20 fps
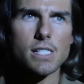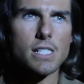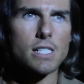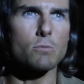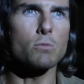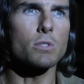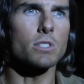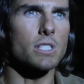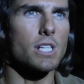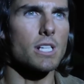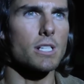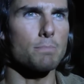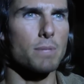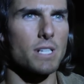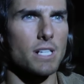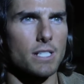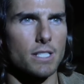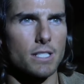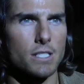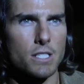I will not
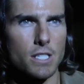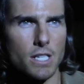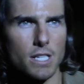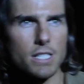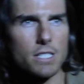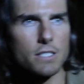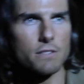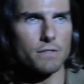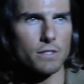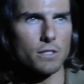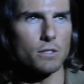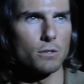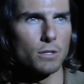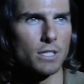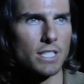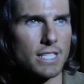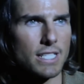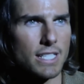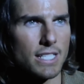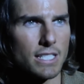apologize for who
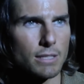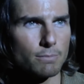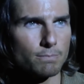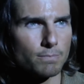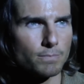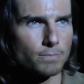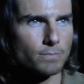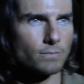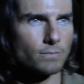I am.